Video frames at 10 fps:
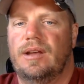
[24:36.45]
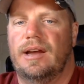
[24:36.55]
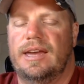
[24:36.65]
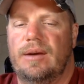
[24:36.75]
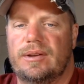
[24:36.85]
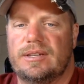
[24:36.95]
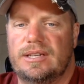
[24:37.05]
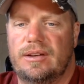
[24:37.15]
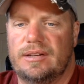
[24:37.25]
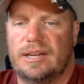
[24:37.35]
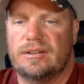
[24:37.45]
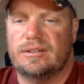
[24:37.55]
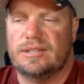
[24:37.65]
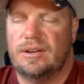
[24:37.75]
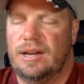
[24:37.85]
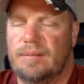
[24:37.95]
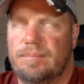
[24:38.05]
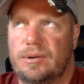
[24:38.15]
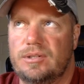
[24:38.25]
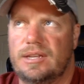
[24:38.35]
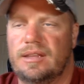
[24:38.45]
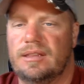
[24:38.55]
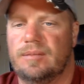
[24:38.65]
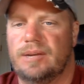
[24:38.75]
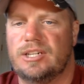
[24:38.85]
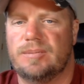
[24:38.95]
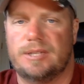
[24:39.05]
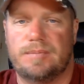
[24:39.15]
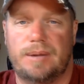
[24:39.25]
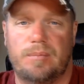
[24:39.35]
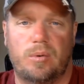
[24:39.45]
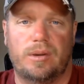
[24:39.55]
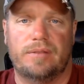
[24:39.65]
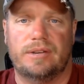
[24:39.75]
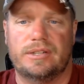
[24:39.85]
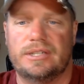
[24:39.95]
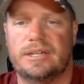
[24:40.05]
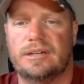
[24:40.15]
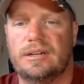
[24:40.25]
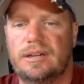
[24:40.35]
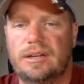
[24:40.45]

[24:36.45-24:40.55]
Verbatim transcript: I can't wait to see how the Titan turns out. I personally think their money should be spent more on the Frontier,